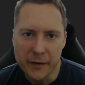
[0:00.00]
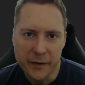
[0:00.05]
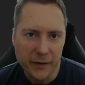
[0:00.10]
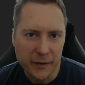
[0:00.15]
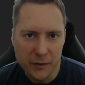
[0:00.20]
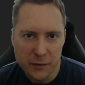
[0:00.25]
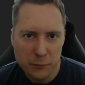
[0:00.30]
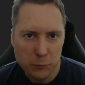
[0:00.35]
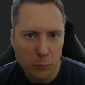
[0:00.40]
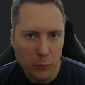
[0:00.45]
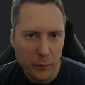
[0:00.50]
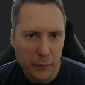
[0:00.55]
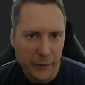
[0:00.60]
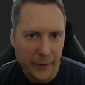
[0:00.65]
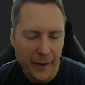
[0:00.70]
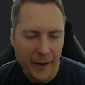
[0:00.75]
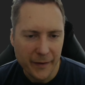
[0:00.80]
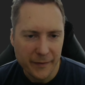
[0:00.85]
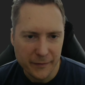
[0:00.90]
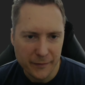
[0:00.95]
each one
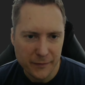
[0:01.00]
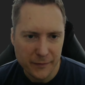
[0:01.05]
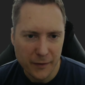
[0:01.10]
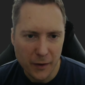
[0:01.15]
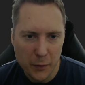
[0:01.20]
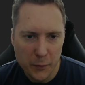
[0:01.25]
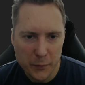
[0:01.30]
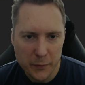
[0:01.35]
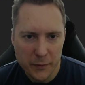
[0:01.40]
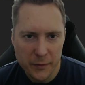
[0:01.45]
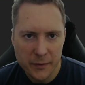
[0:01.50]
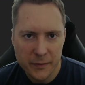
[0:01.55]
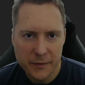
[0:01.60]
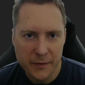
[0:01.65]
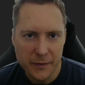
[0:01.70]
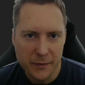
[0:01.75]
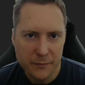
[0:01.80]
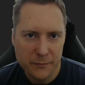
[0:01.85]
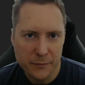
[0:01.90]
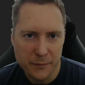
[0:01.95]
has its own
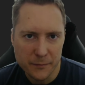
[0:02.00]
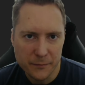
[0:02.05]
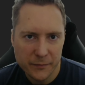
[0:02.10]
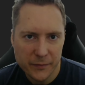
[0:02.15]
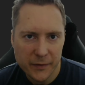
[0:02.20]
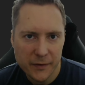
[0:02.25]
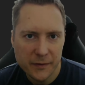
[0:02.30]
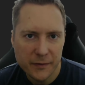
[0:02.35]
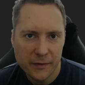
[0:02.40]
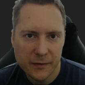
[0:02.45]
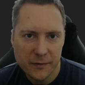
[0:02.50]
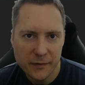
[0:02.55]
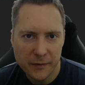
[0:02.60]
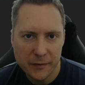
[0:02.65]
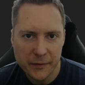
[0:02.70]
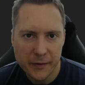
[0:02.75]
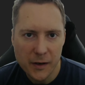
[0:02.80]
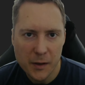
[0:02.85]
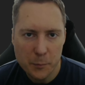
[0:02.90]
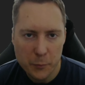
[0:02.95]
different features.
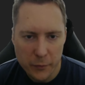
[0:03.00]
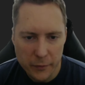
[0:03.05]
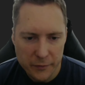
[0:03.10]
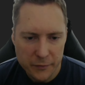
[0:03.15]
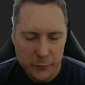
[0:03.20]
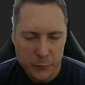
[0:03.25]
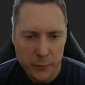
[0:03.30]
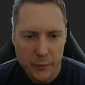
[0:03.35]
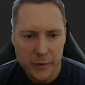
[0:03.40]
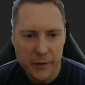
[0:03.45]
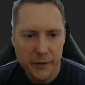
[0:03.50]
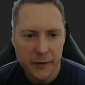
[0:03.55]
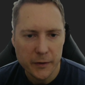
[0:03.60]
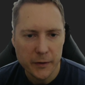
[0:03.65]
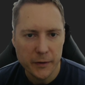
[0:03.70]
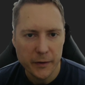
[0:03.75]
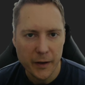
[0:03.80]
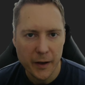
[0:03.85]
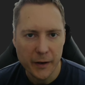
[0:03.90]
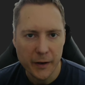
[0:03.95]
So Deliberate's really
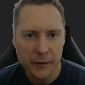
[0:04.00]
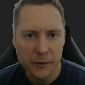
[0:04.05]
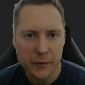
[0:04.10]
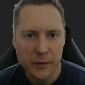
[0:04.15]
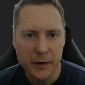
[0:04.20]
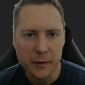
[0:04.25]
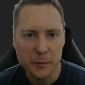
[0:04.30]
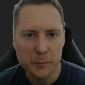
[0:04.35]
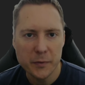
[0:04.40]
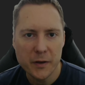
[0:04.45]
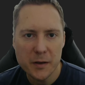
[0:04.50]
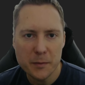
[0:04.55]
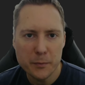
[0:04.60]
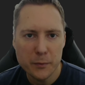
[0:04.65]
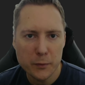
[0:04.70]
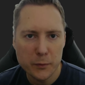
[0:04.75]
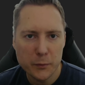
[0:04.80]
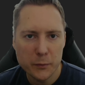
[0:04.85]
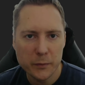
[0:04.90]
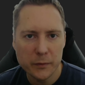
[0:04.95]
good at creating
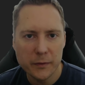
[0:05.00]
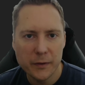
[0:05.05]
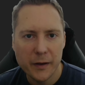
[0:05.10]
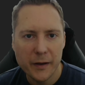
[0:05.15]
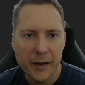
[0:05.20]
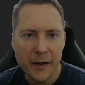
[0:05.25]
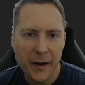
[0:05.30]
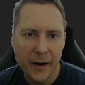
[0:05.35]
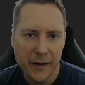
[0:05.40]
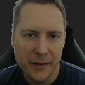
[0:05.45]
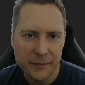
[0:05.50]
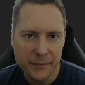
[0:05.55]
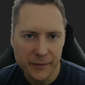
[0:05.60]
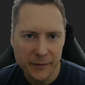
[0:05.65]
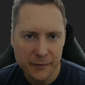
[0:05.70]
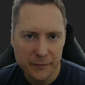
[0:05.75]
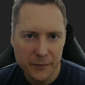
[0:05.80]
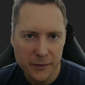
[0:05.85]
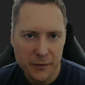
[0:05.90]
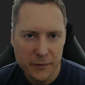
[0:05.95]
people. Anything
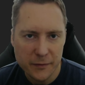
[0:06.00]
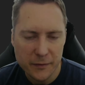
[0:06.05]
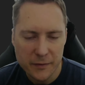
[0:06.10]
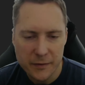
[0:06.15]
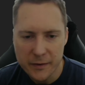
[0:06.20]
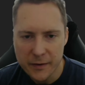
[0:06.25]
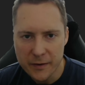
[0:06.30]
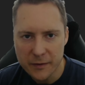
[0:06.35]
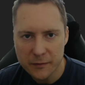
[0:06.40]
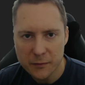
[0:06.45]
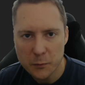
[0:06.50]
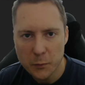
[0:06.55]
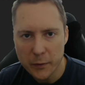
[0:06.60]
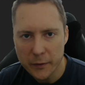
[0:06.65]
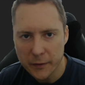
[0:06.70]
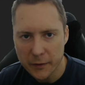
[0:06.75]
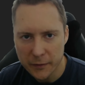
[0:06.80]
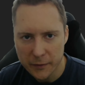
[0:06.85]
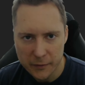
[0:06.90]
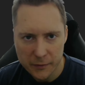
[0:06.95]
Diffusion is
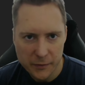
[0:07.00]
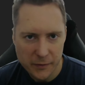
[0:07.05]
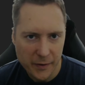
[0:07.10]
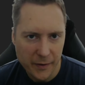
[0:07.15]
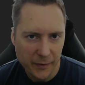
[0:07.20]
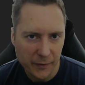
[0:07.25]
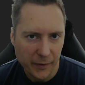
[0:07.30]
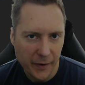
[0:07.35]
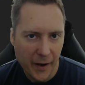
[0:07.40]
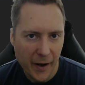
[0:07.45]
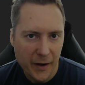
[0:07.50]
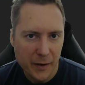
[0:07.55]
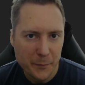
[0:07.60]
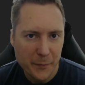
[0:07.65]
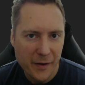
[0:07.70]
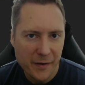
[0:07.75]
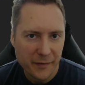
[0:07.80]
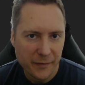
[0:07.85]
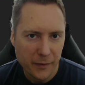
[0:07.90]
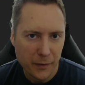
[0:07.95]
quite good at creating like
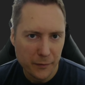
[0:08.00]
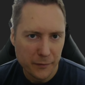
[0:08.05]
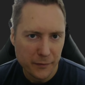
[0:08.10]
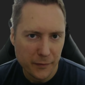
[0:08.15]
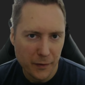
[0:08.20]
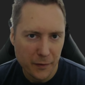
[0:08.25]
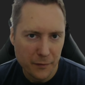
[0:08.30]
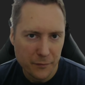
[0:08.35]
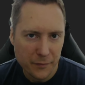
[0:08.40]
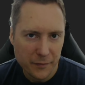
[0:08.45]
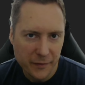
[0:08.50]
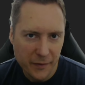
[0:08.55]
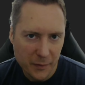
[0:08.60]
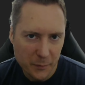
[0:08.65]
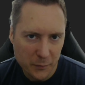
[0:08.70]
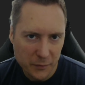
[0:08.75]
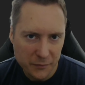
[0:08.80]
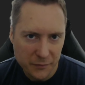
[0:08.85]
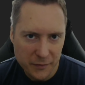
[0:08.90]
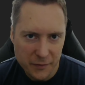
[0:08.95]
anime style stuff.
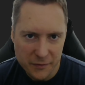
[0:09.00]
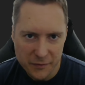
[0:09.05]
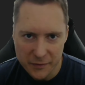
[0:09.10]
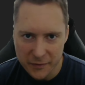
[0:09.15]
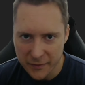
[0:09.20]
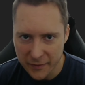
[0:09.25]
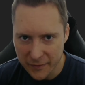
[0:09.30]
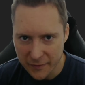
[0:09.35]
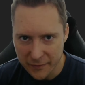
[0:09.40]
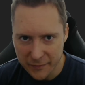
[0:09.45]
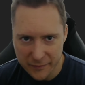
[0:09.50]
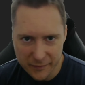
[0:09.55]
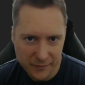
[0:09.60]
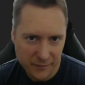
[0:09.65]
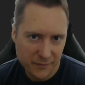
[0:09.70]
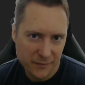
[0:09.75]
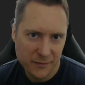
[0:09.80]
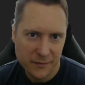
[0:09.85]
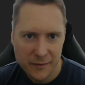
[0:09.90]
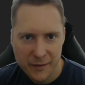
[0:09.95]
Stable Diffusion is
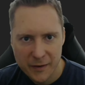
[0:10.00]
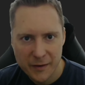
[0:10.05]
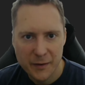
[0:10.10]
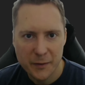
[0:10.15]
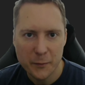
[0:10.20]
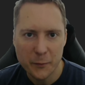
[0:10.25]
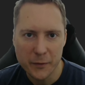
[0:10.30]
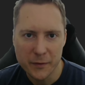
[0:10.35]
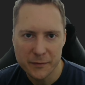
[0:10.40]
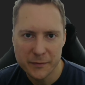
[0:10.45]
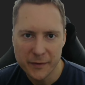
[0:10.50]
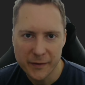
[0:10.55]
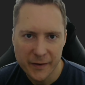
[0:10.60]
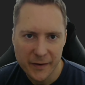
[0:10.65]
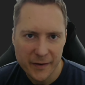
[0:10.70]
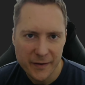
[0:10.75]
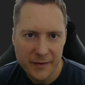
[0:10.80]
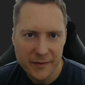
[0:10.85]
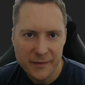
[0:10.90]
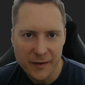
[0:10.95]
what you think
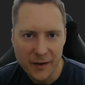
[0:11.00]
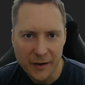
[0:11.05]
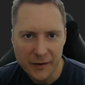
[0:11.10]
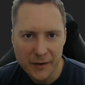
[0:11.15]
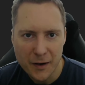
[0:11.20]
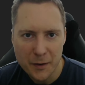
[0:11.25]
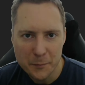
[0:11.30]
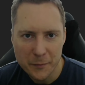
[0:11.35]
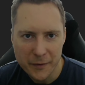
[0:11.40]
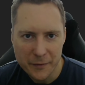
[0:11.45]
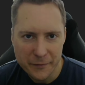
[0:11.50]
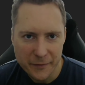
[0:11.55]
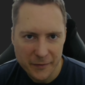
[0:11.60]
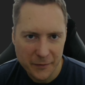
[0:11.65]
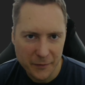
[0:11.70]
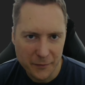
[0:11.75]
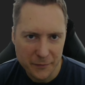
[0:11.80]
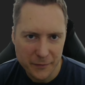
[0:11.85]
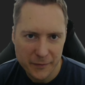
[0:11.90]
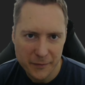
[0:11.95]
it is. I can't believe it's
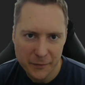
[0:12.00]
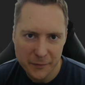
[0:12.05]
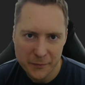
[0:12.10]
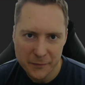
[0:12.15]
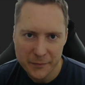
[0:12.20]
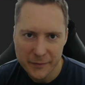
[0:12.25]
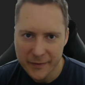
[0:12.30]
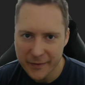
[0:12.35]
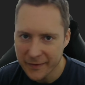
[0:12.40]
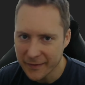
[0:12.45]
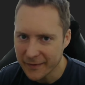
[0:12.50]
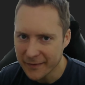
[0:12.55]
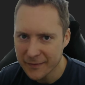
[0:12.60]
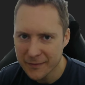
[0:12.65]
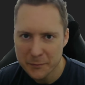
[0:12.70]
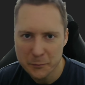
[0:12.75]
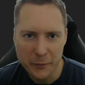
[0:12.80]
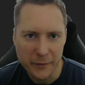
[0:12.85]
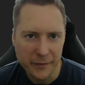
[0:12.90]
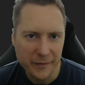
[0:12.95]
not photography,
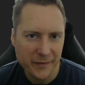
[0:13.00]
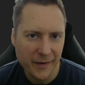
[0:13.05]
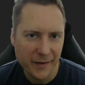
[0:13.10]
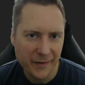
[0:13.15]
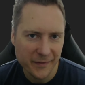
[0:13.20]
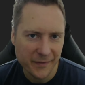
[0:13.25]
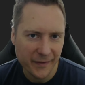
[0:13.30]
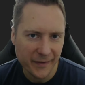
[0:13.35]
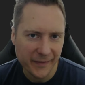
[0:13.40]
is what it sounds